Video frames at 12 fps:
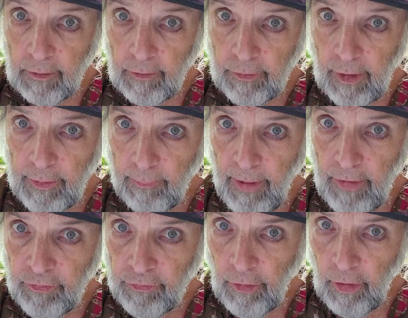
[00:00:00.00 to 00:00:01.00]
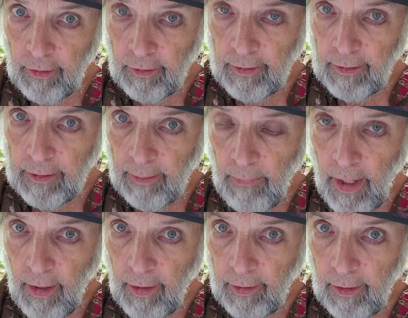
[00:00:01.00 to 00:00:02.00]
he's got the best snorkeling in
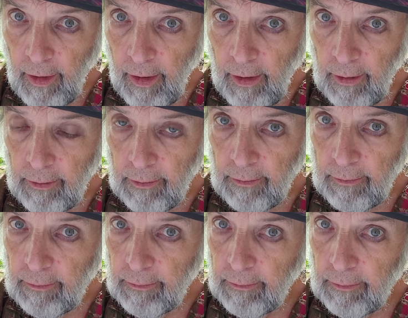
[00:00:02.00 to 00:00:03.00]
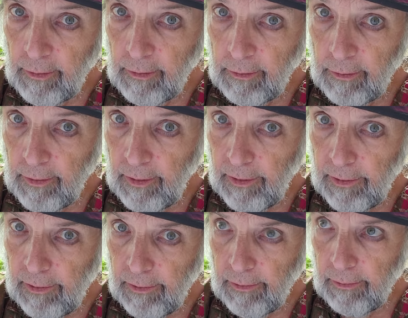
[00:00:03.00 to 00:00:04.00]
America.
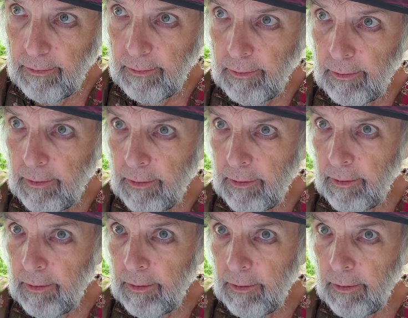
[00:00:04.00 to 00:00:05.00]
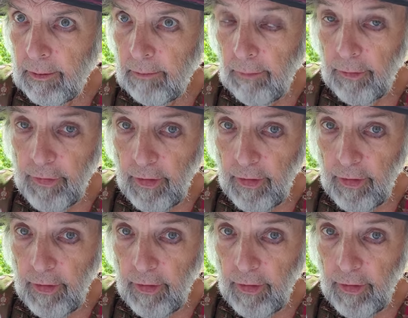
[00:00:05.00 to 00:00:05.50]
Hello. Well,